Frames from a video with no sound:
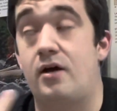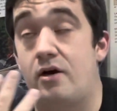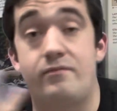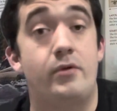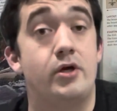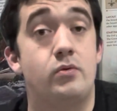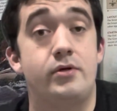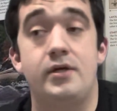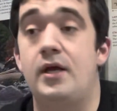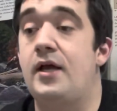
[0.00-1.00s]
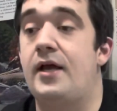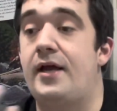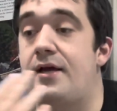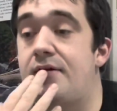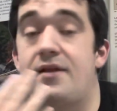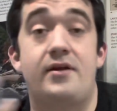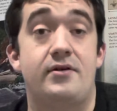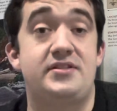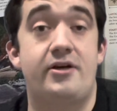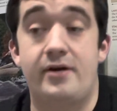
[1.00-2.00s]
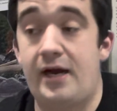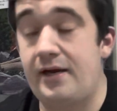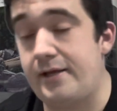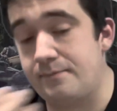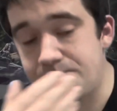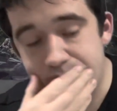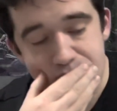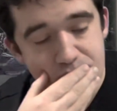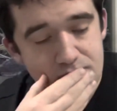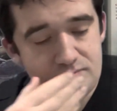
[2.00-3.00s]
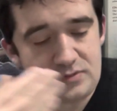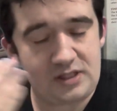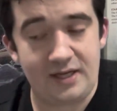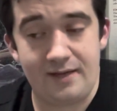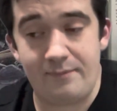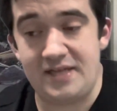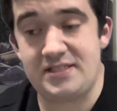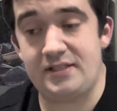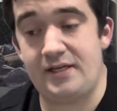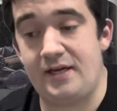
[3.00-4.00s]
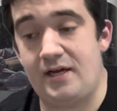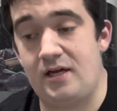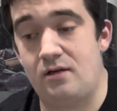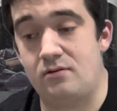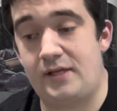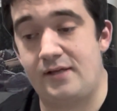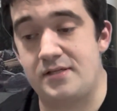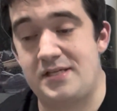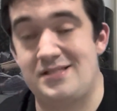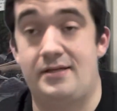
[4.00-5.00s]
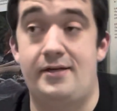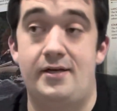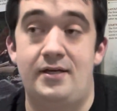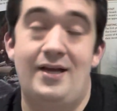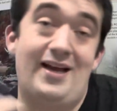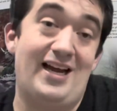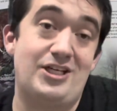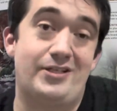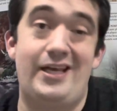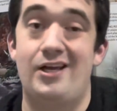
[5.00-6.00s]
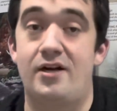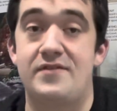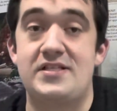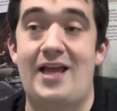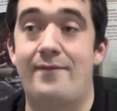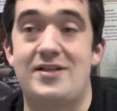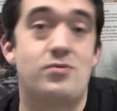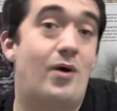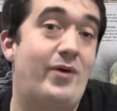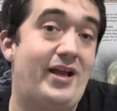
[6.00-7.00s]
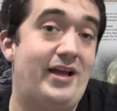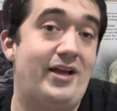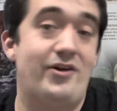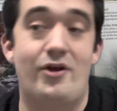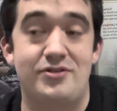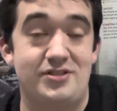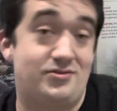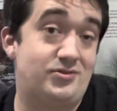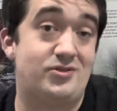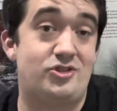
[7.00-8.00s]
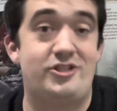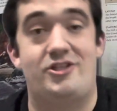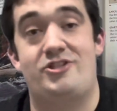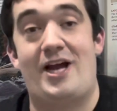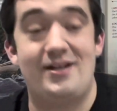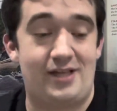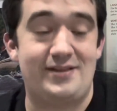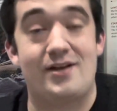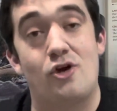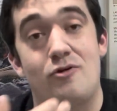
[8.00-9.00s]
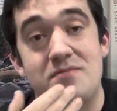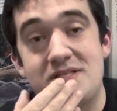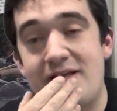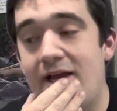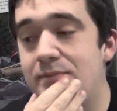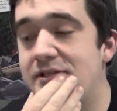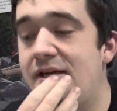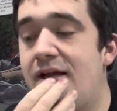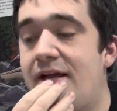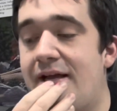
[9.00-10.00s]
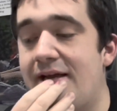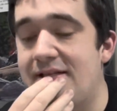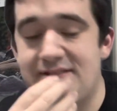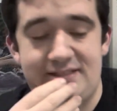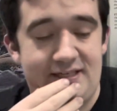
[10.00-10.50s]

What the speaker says: Mirkwood, and they're interrogating him. And basically, Legolas says, actually, he kind of escaped. That's why we're here, to chat like that. Golem's escaped. And,